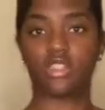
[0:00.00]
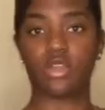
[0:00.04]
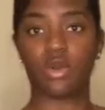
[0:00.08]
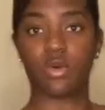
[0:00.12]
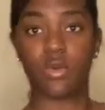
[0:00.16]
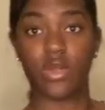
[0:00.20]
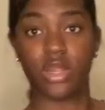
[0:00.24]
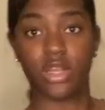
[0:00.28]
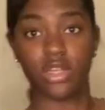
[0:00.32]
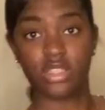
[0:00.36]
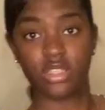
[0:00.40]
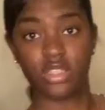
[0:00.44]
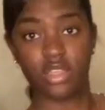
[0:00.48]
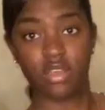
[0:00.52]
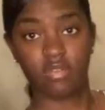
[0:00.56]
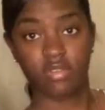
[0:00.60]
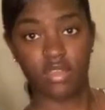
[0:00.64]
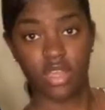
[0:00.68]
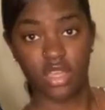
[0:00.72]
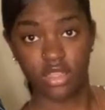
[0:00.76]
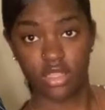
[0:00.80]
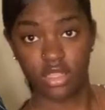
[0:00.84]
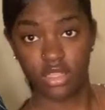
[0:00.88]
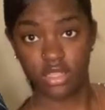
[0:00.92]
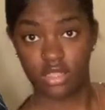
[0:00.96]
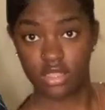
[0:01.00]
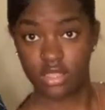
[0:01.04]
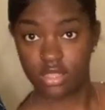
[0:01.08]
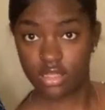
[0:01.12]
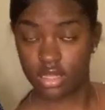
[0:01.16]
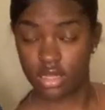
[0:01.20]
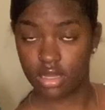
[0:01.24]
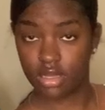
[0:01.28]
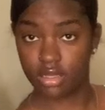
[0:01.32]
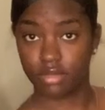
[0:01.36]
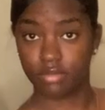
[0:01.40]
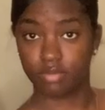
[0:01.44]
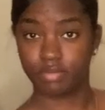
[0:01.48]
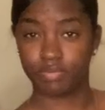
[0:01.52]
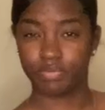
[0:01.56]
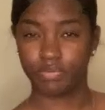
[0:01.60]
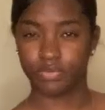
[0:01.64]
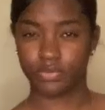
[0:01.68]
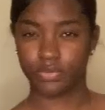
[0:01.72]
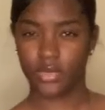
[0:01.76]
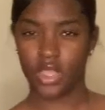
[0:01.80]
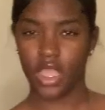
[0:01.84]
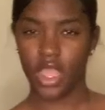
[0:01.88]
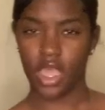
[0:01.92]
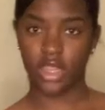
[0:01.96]
don't wear stuff like this.
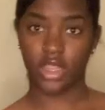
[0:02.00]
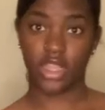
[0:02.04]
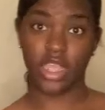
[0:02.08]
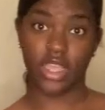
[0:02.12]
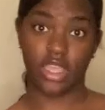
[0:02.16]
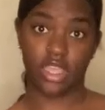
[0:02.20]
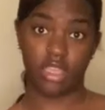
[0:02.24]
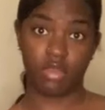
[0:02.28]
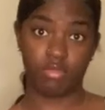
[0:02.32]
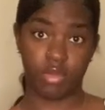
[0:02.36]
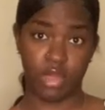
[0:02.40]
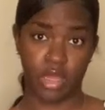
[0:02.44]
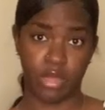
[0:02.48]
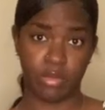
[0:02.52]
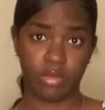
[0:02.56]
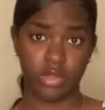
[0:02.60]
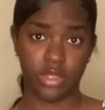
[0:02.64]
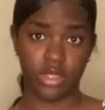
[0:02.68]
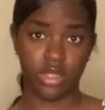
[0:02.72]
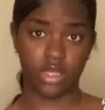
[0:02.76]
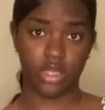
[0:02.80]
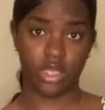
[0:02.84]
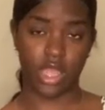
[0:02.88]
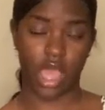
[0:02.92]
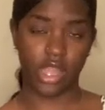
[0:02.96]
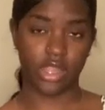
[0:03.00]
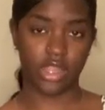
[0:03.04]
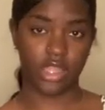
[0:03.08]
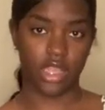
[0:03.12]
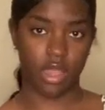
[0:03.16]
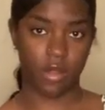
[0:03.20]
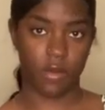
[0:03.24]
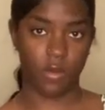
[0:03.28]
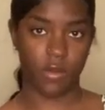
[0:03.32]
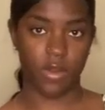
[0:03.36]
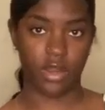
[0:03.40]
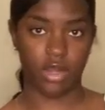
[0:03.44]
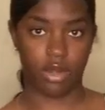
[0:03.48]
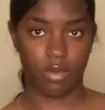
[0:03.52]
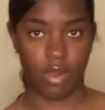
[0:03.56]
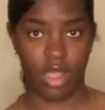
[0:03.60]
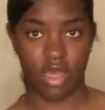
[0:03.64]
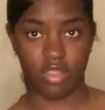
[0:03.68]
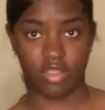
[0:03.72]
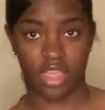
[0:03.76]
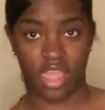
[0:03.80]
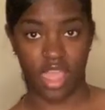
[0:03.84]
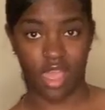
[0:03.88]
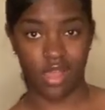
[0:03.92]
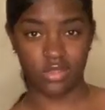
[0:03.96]
Like in public, I think I would wear it
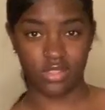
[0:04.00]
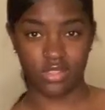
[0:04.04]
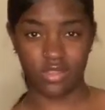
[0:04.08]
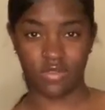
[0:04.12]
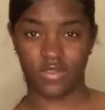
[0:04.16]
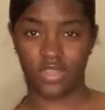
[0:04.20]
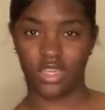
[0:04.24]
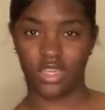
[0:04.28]
around the house if